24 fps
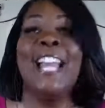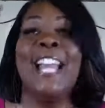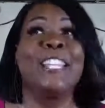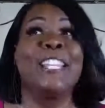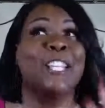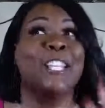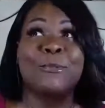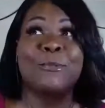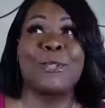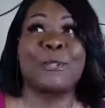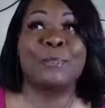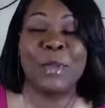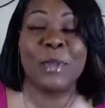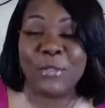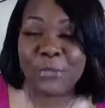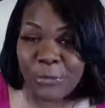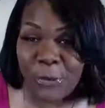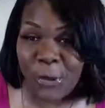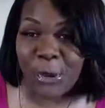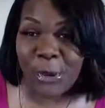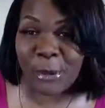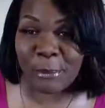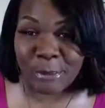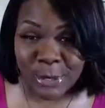This was
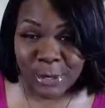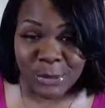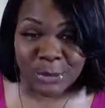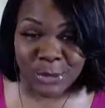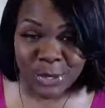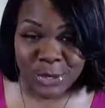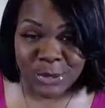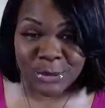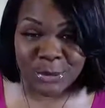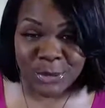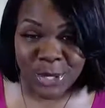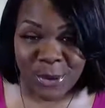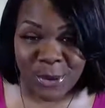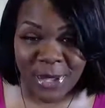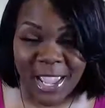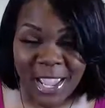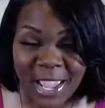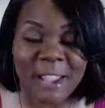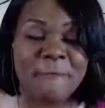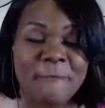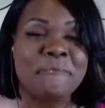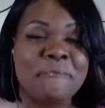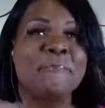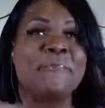before Bluetooth,
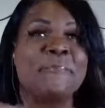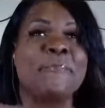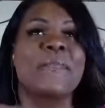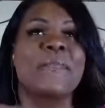okay?